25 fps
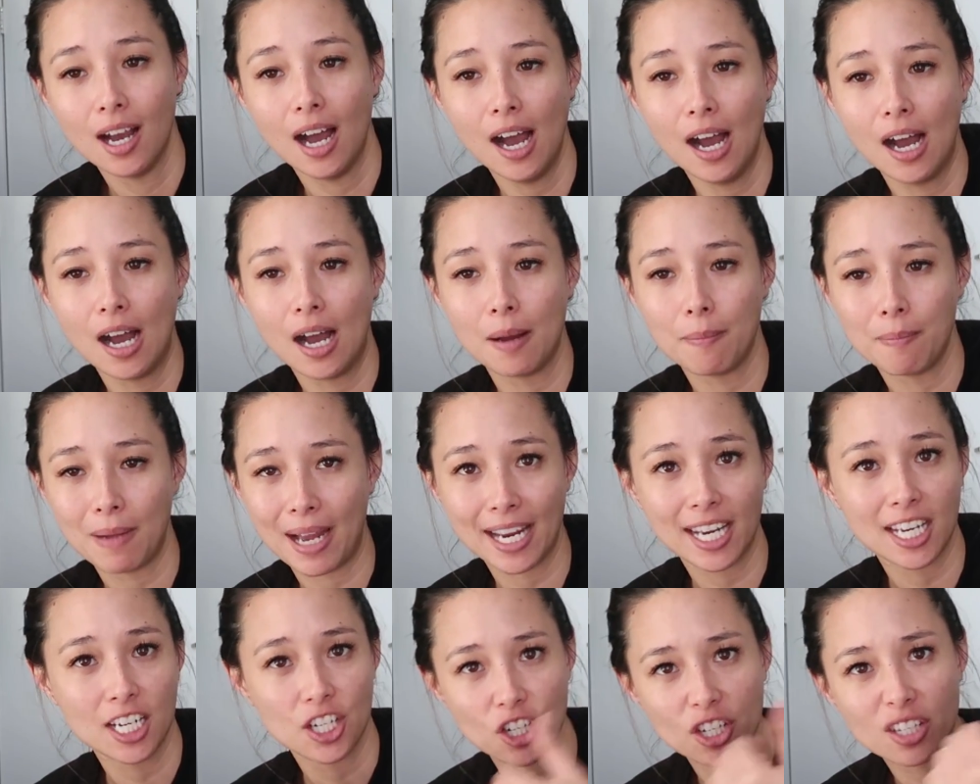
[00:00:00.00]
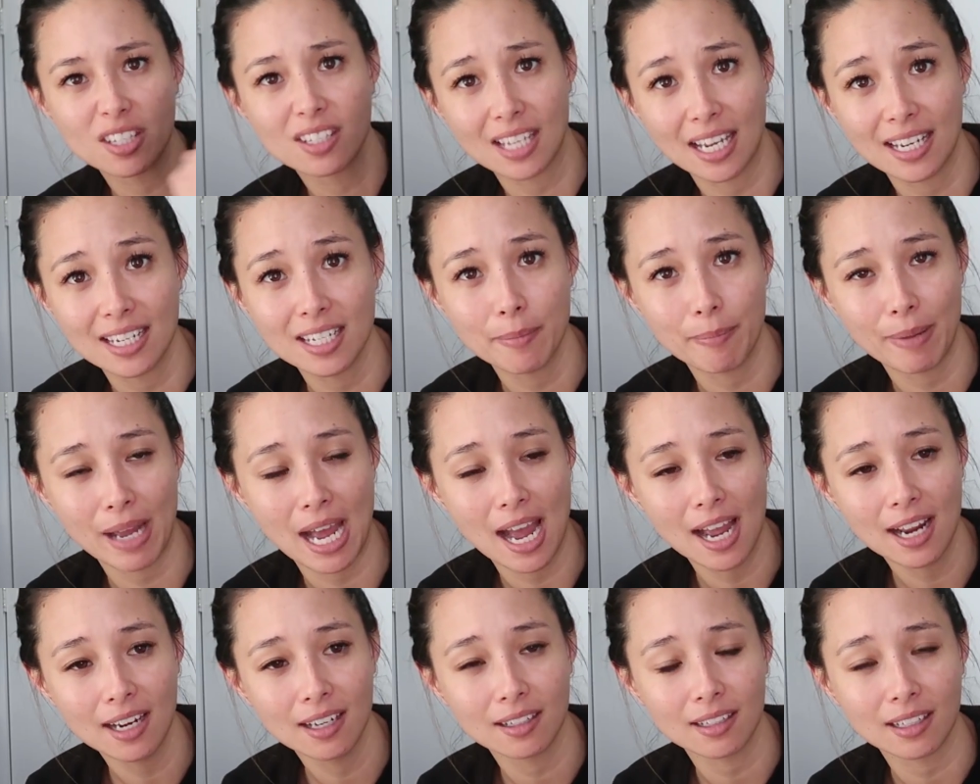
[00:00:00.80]
I can just send it
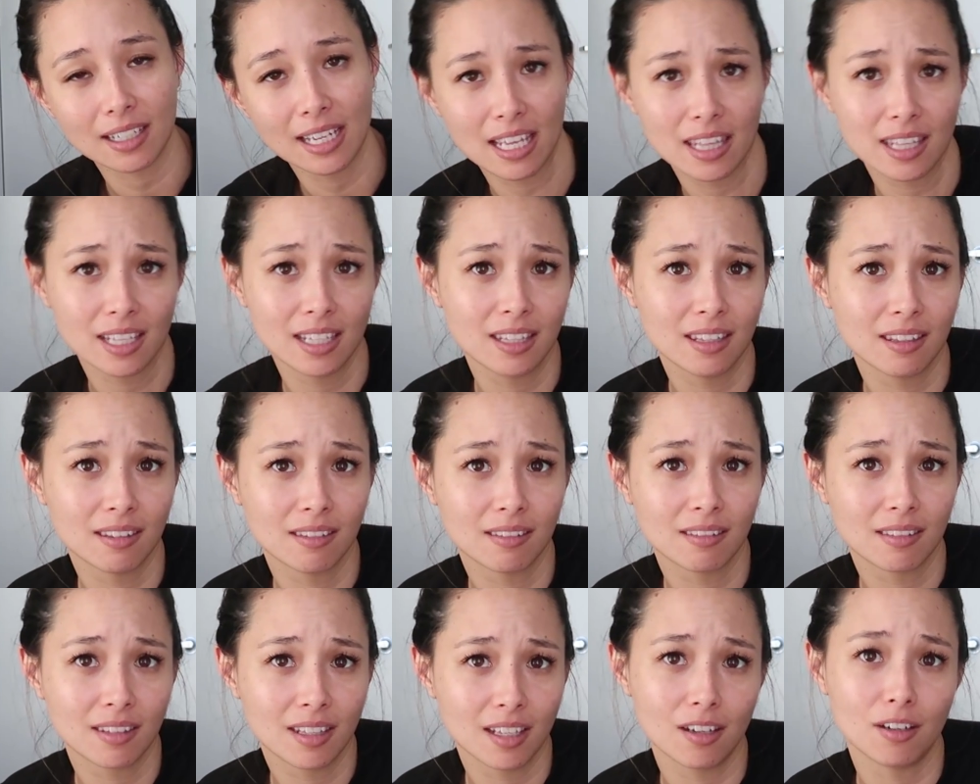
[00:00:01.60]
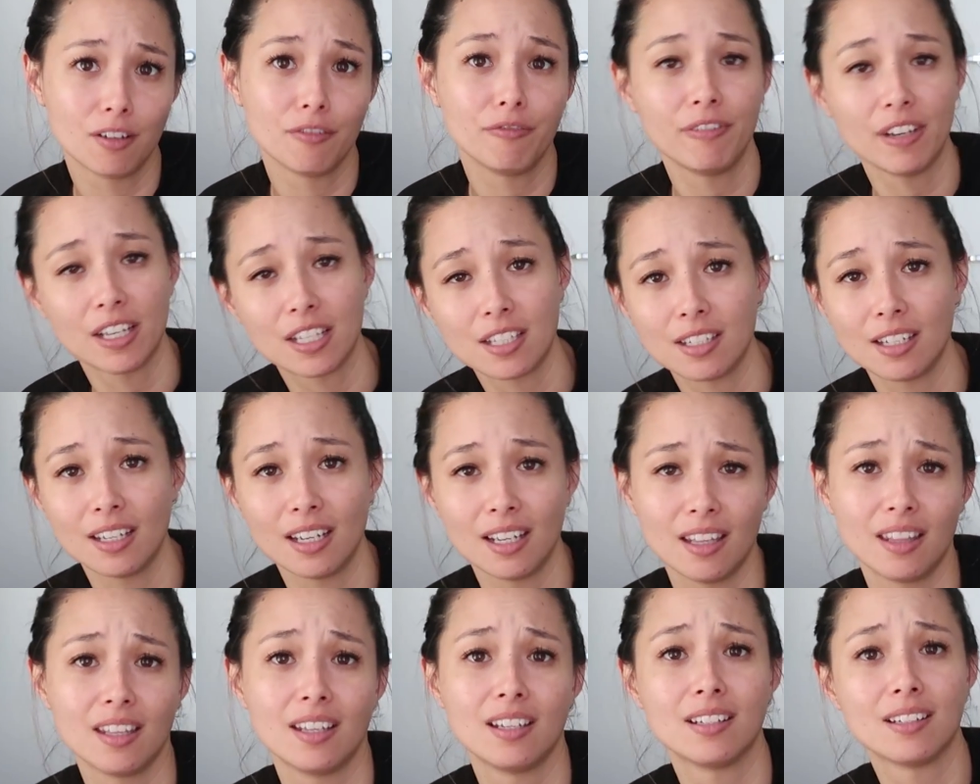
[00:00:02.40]
back and then they'll fix
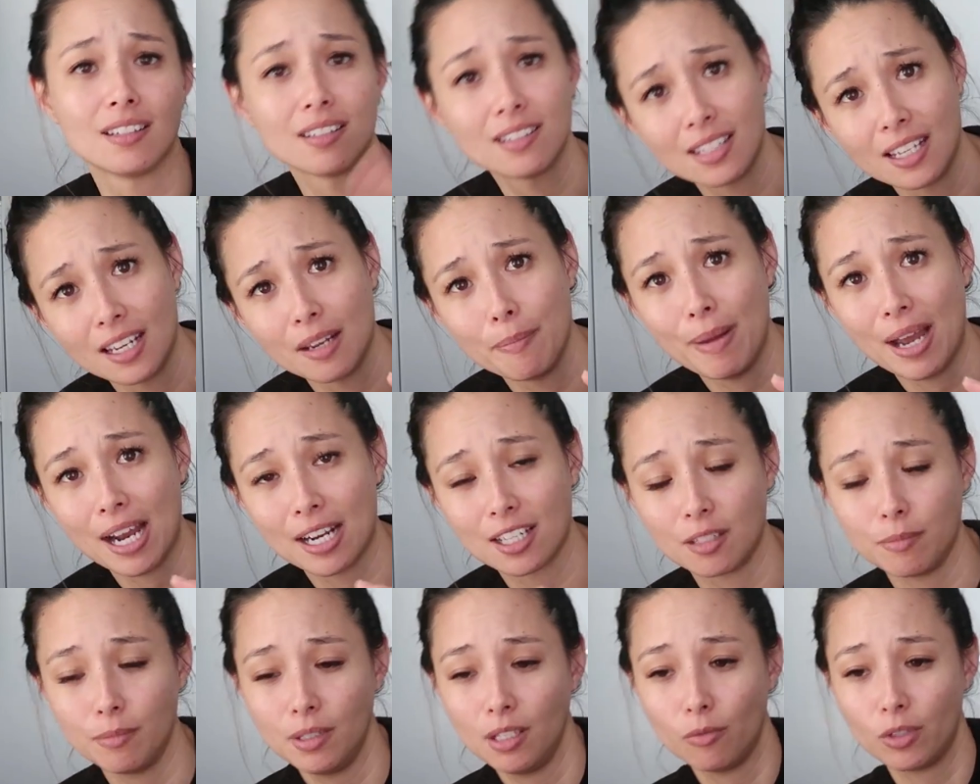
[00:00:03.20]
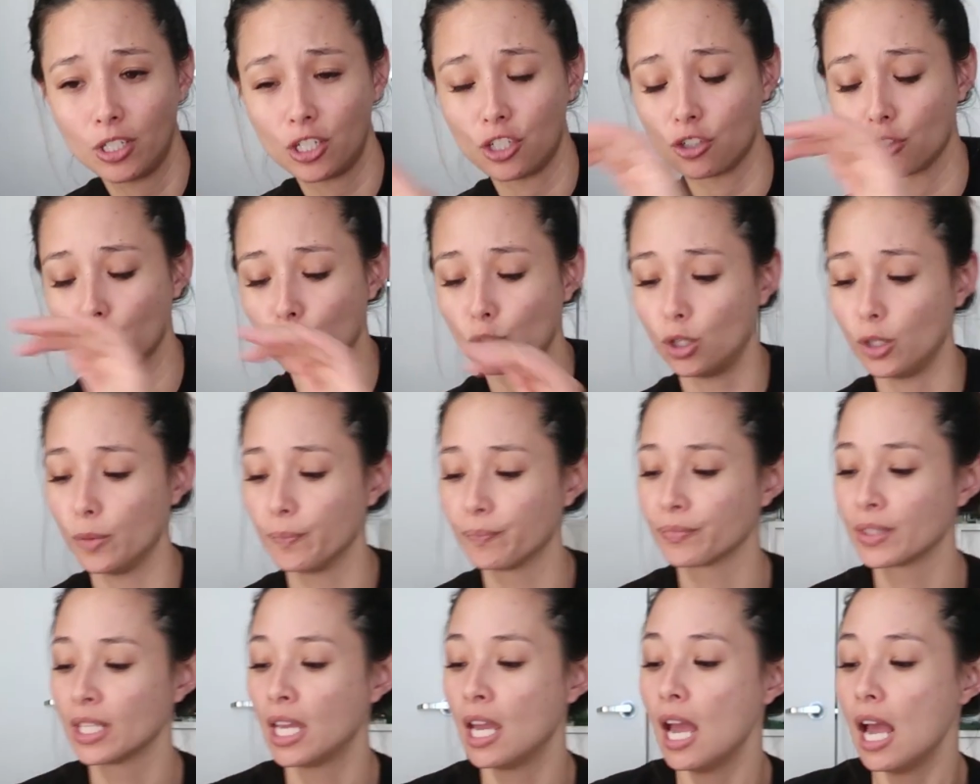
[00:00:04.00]
it and then send it back to me, which is cool.
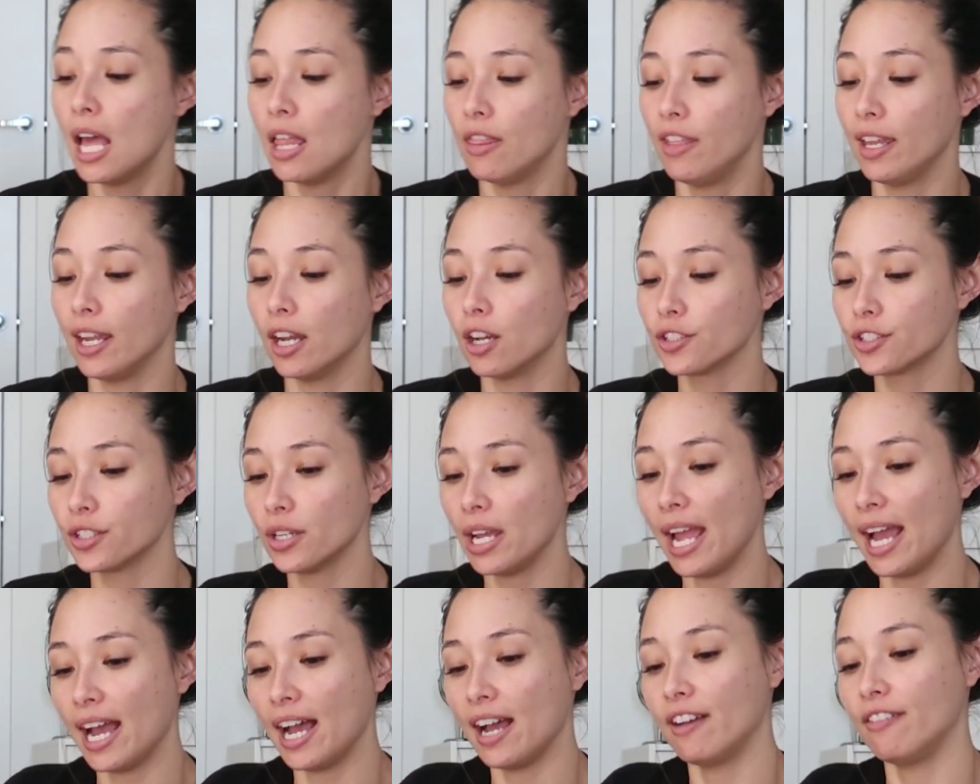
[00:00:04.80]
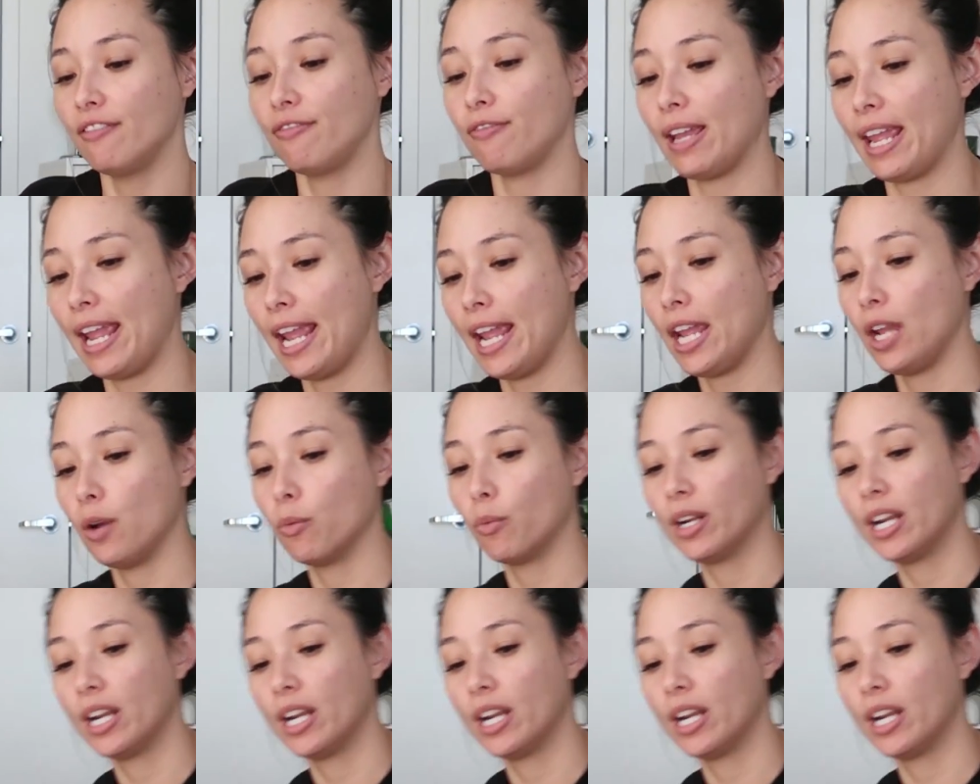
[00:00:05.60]
They also have a